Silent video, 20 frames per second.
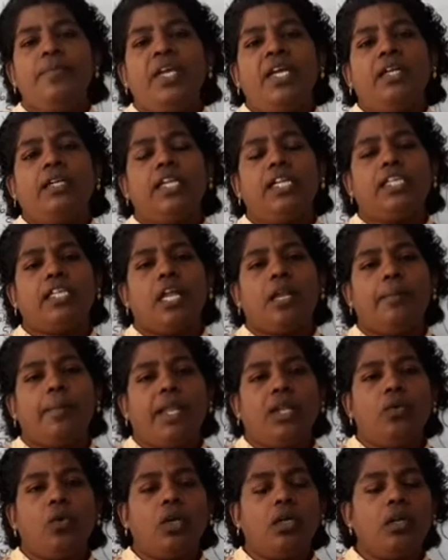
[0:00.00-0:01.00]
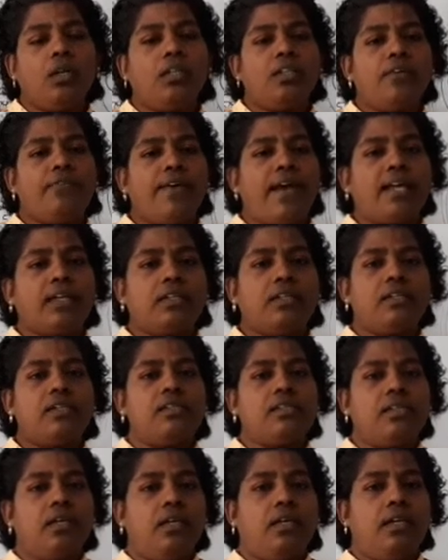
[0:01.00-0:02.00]
determine. What are the
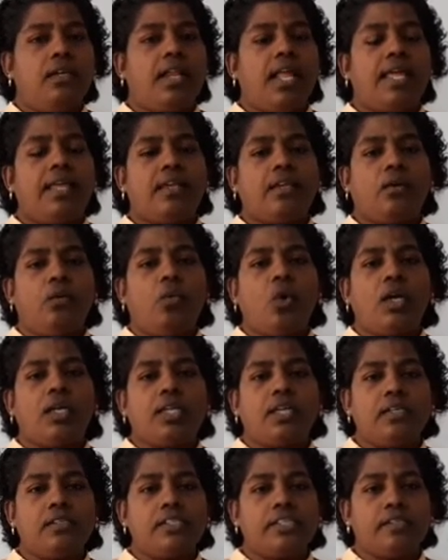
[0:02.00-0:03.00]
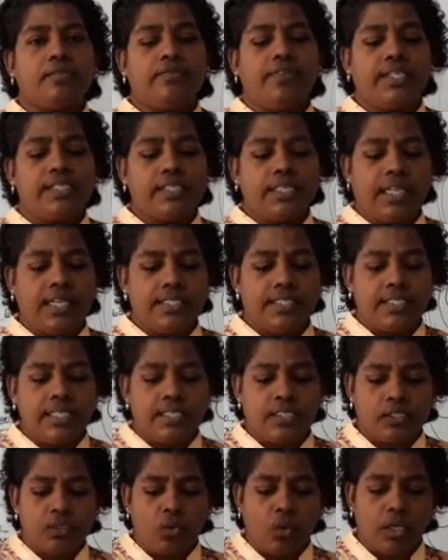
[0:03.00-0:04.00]
factors? Like water
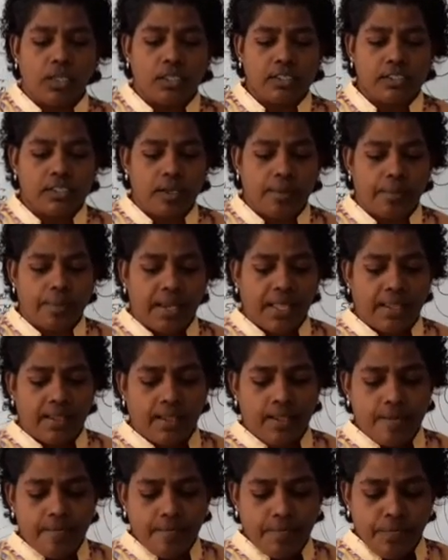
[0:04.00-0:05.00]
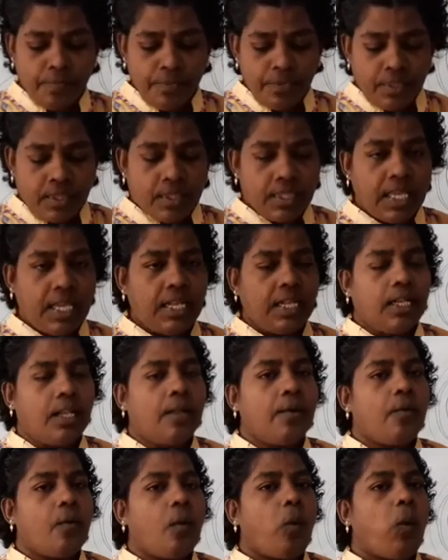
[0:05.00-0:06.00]
facilities, water supply.
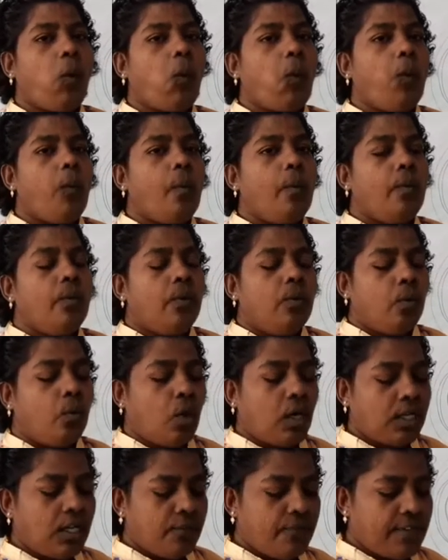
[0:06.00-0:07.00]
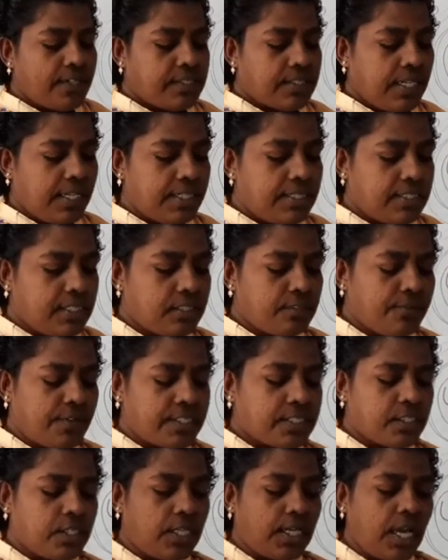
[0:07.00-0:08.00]
Then water facilities
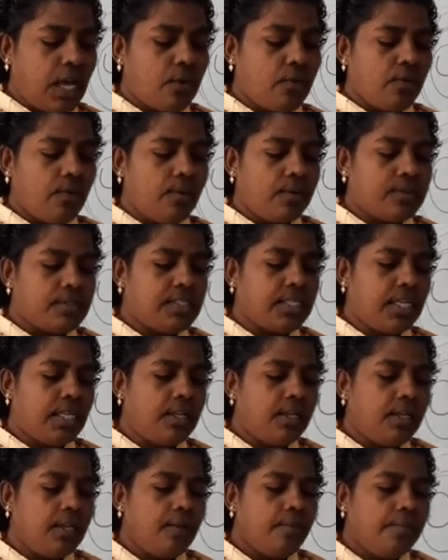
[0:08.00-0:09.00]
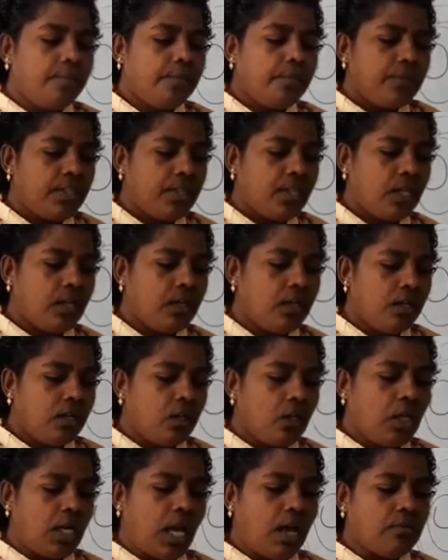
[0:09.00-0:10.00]
first you have seen.
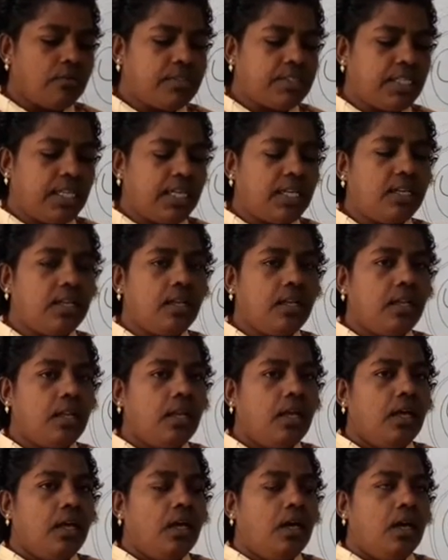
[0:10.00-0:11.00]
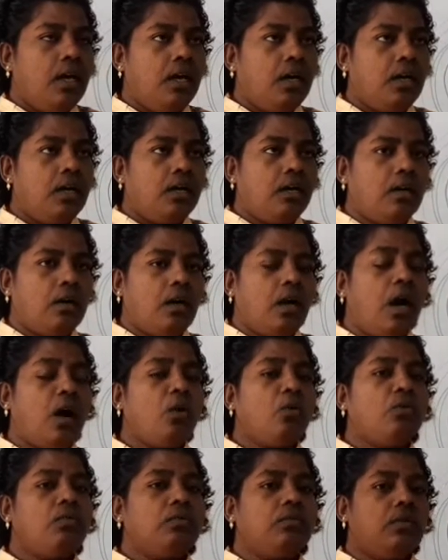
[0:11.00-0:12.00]
Then you have seen
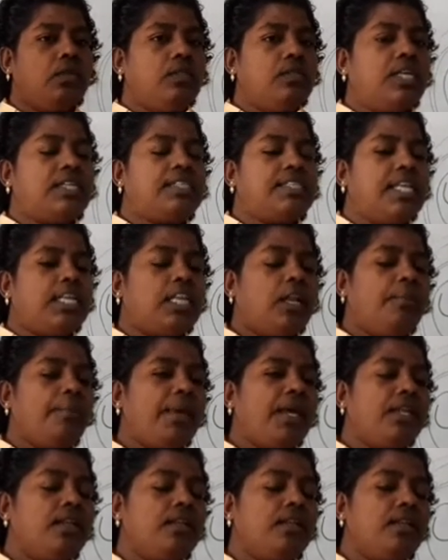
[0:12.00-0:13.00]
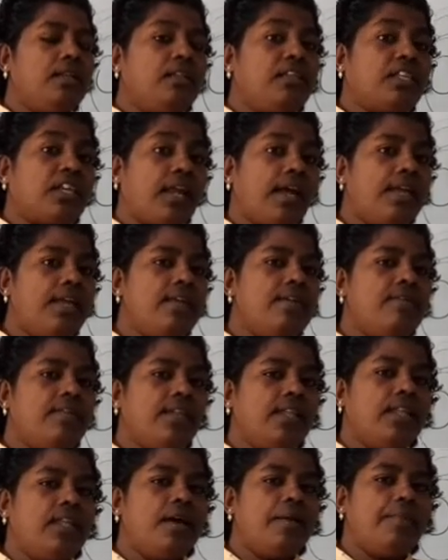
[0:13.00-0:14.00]
how the settlement thrive
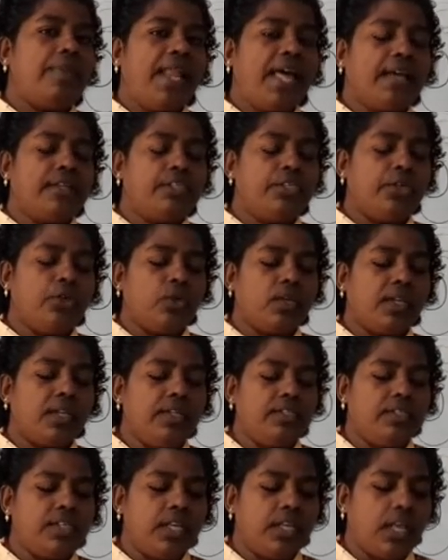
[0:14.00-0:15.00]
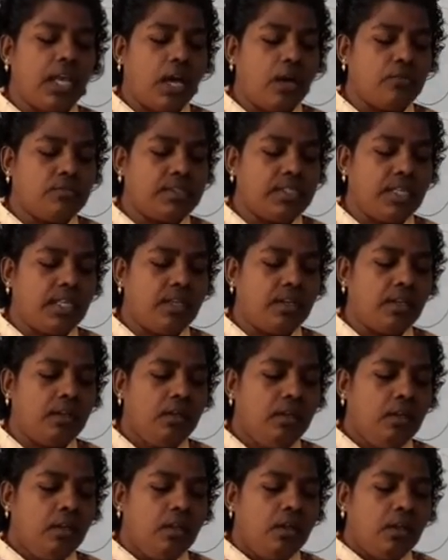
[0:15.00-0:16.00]
in the plateau region you have
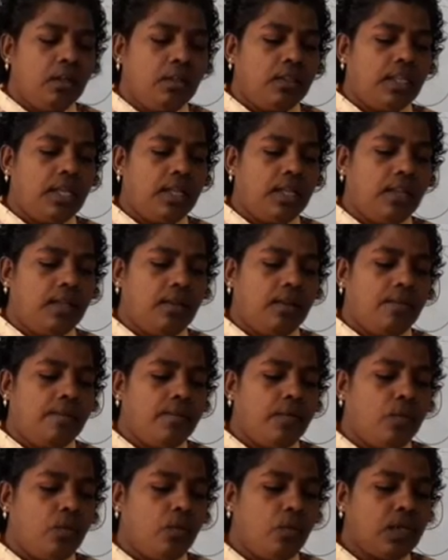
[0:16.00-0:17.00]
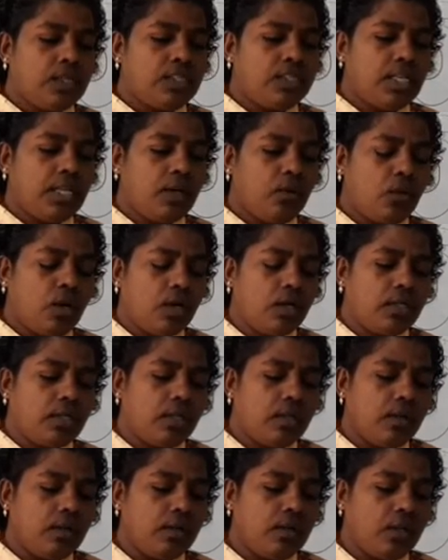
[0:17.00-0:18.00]
seen. Then
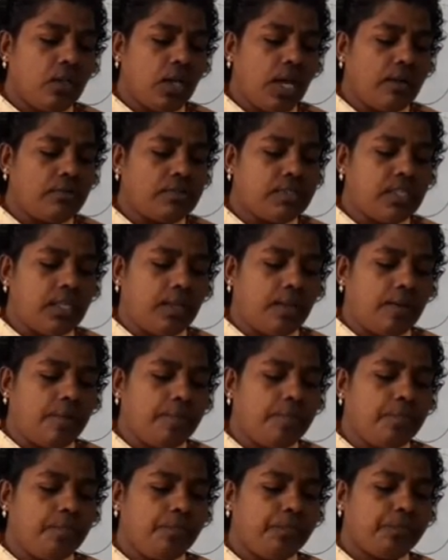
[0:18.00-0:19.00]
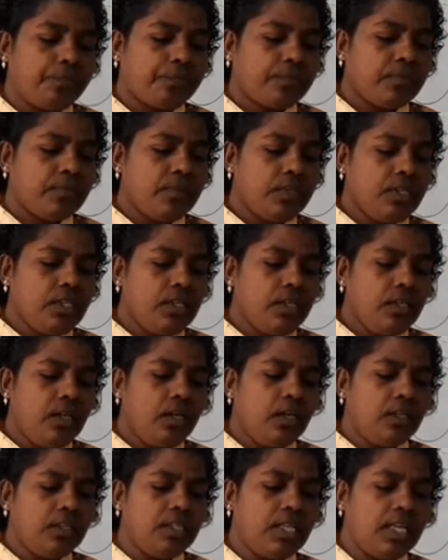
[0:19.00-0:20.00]
what you have seen?
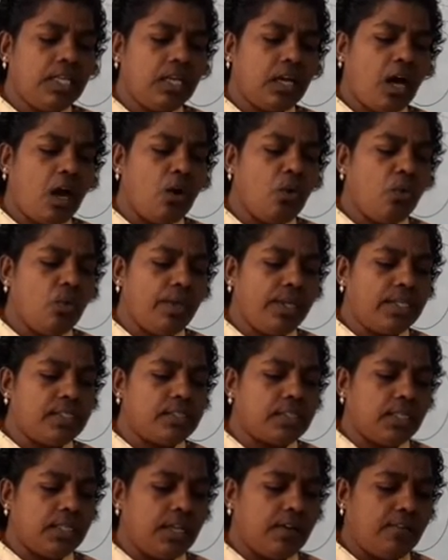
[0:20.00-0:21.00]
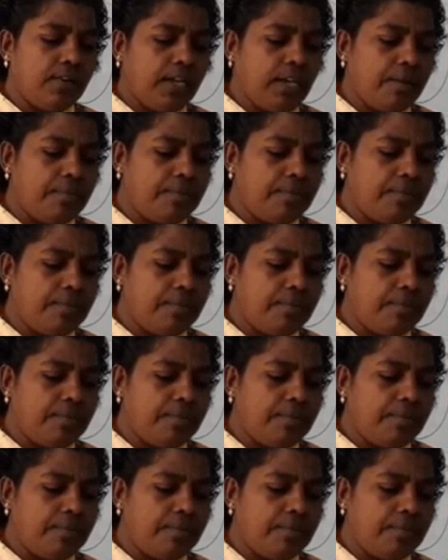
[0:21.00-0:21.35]
Then how it develop